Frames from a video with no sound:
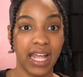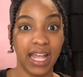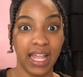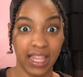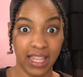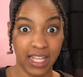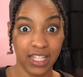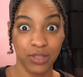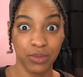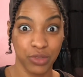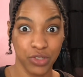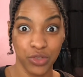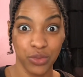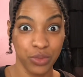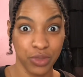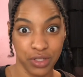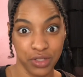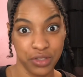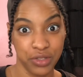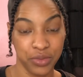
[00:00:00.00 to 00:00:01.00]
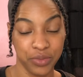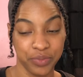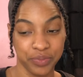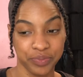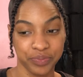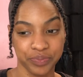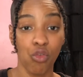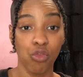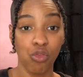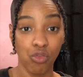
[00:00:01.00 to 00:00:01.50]
that's what you want to do.
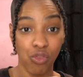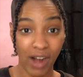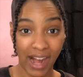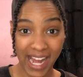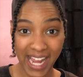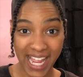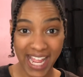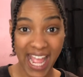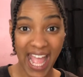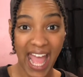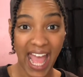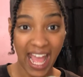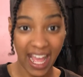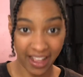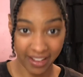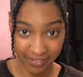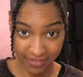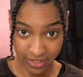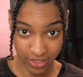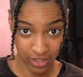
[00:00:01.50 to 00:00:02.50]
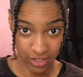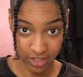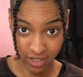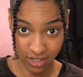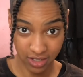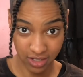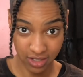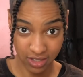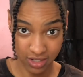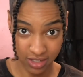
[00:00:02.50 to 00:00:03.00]
Right
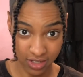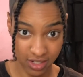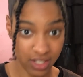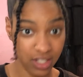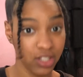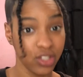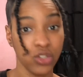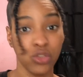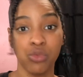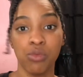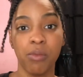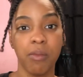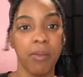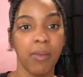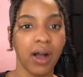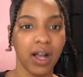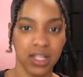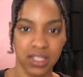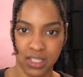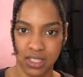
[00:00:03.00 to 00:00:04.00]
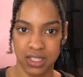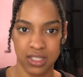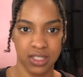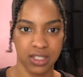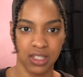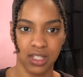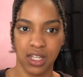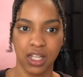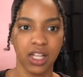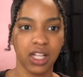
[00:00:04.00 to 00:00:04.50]
after, you must
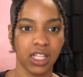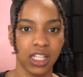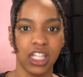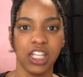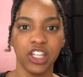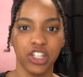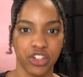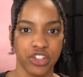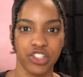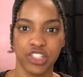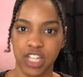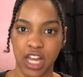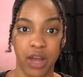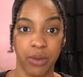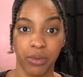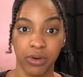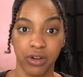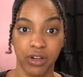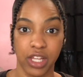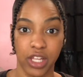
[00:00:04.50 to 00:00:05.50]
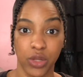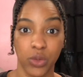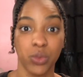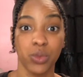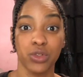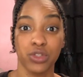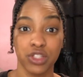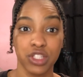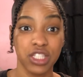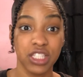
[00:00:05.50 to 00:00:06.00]
clean your shower. It
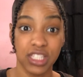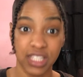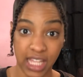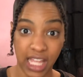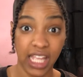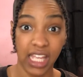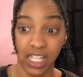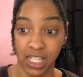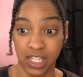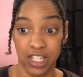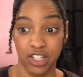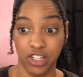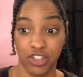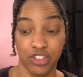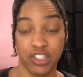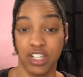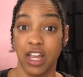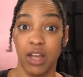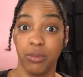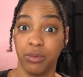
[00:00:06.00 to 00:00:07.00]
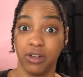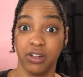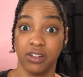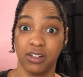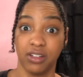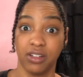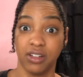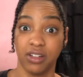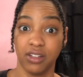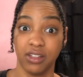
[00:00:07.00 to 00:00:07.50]
will stain your shower.
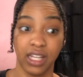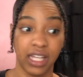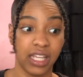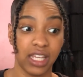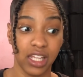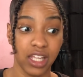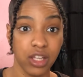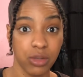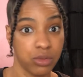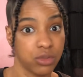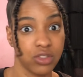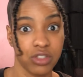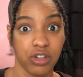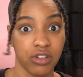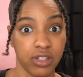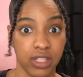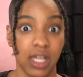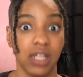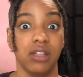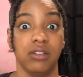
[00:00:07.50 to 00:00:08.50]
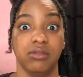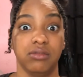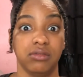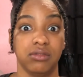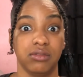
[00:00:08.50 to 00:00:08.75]
Like it will turn yellow.